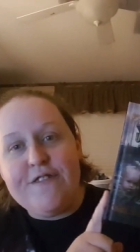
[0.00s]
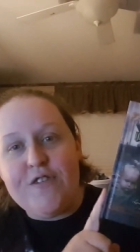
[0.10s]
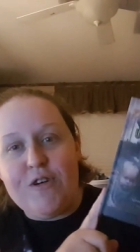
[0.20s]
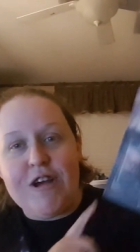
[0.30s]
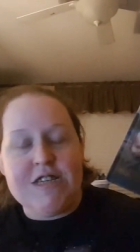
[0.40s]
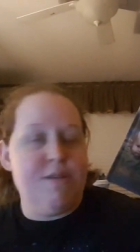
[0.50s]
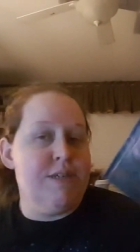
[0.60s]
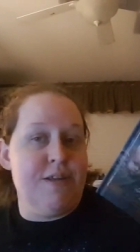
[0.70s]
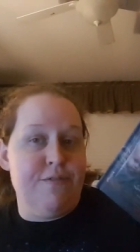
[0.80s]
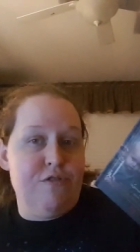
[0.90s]
for A
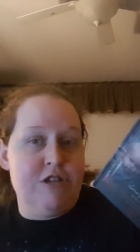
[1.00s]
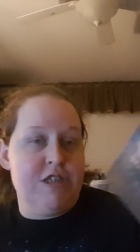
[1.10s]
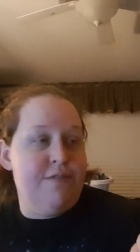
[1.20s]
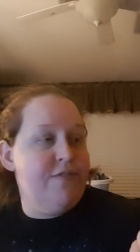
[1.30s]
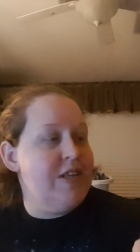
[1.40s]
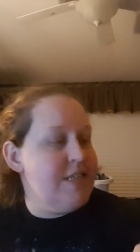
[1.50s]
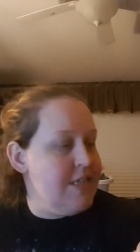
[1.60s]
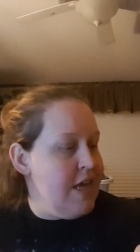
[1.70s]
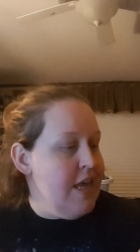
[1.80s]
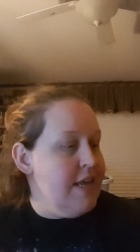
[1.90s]
Series of Unfortunate
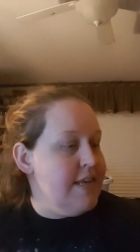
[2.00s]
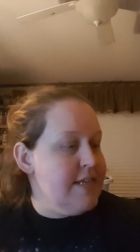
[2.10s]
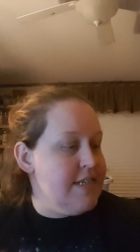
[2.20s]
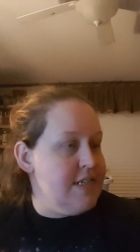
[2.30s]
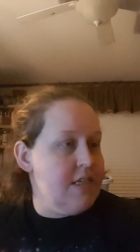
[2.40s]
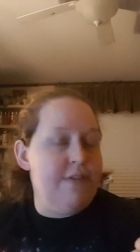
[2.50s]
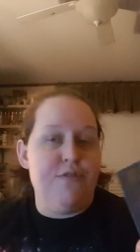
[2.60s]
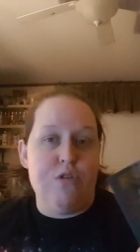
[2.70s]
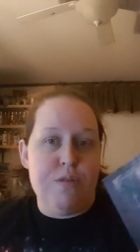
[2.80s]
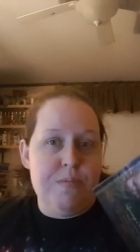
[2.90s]
Events. This is the
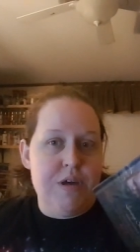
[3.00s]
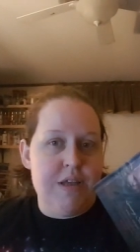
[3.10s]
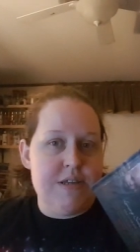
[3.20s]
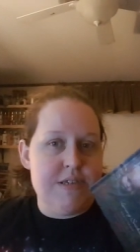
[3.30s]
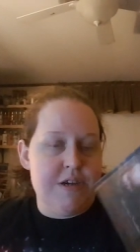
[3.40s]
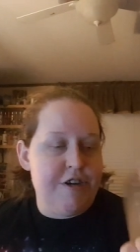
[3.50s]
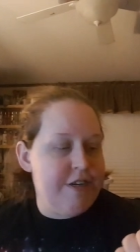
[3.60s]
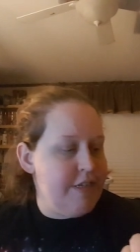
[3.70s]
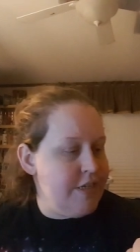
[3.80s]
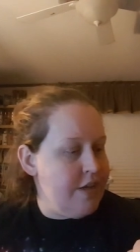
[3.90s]
fourth book in the
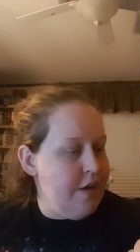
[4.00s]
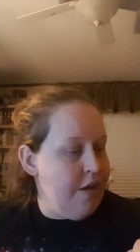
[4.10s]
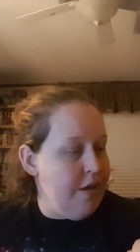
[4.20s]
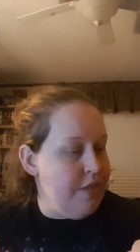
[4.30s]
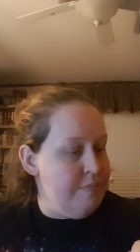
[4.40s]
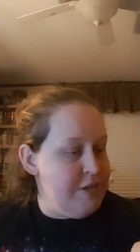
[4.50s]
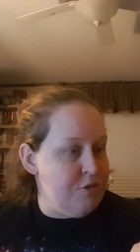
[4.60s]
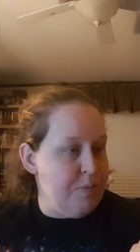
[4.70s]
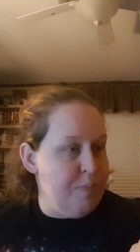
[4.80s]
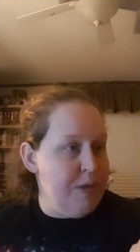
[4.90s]
series, uh, The
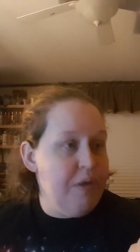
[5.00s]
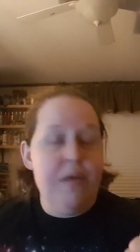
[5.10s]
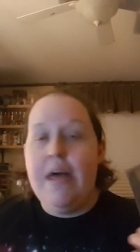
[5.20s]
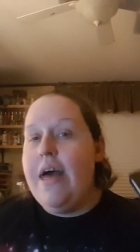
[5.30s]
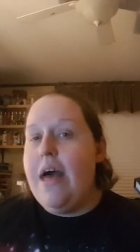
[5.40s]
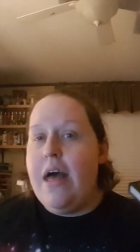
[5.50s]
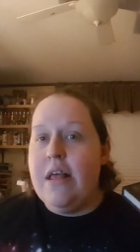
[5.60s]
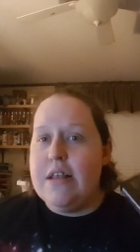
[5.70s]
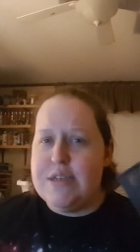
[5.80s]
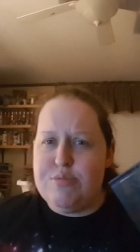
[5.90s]
Miserable Mill.
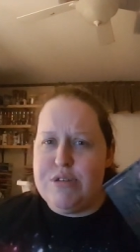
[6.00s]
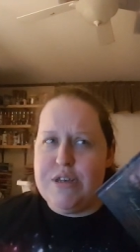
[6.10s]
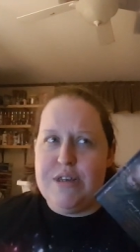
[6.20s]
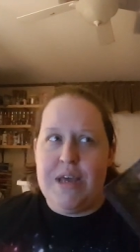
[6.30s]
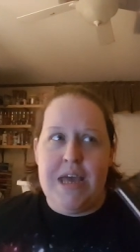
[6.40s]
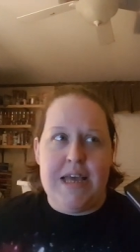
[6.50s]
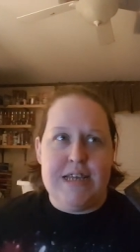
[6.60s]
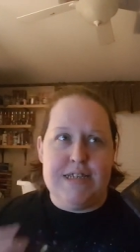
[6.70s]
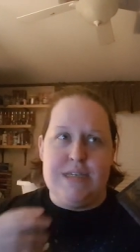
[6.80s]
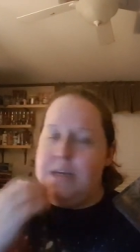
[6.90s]
This one
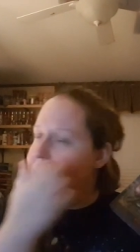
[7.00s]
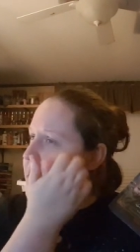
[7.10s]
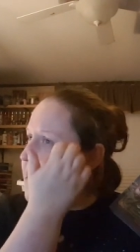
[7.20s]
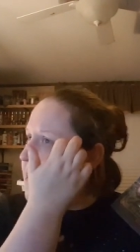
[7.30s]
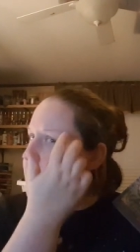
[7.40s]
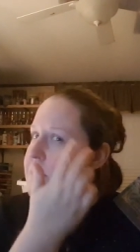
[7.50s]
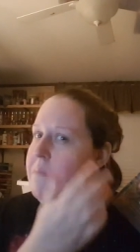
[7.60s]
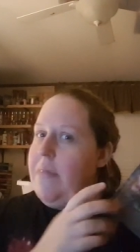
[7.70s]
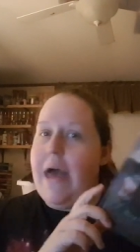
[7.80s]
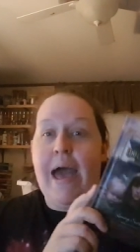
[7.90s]
is,
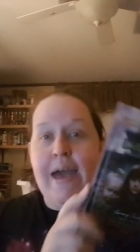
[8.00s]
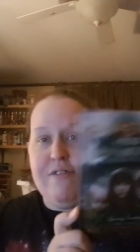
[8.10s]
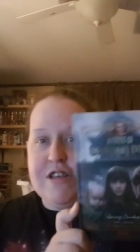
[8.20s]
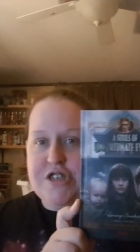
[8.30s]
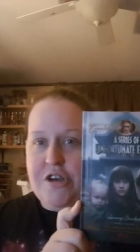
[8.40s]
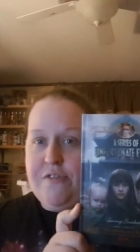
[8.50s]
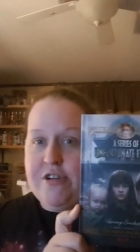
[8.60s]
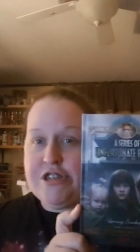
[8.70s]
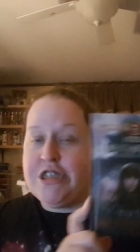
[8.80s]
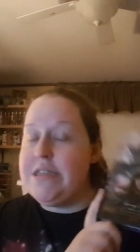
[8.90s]
um, I have the show
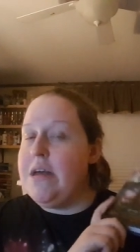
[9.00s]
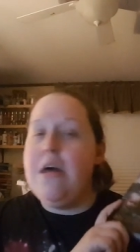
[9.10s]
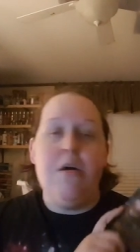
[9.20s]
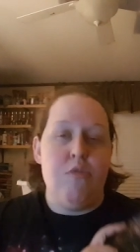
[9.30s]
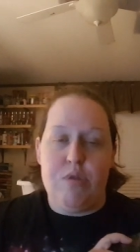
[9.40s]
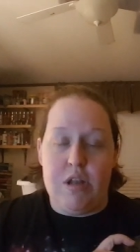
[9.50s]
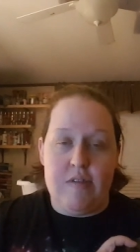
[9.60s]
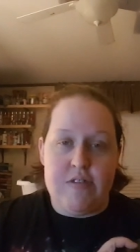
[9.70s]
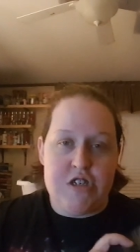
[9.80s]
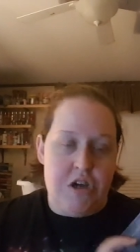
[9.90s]
versions. We
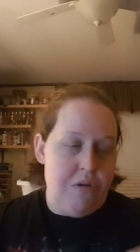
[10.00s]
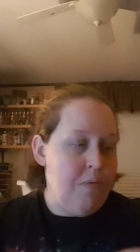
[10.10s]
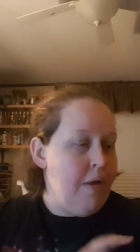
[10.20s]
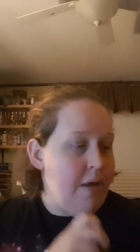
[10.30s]
love the show.